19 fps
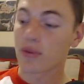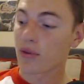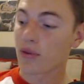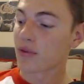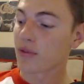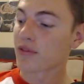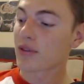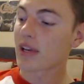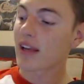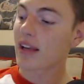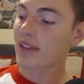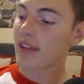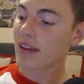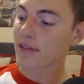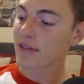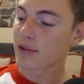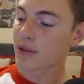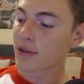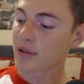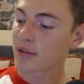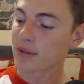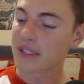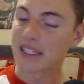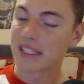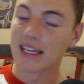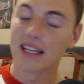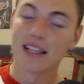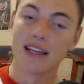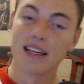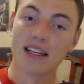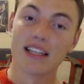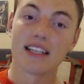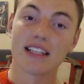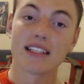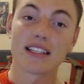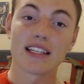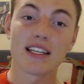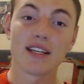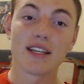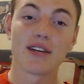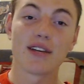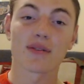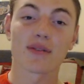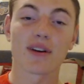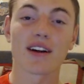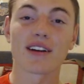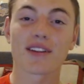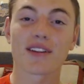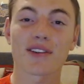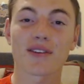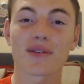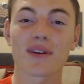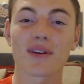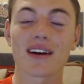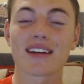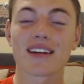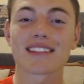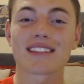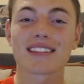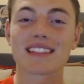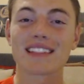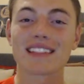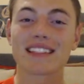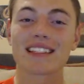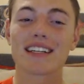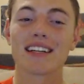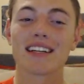So if you guys haven't heard that, he writes quite the,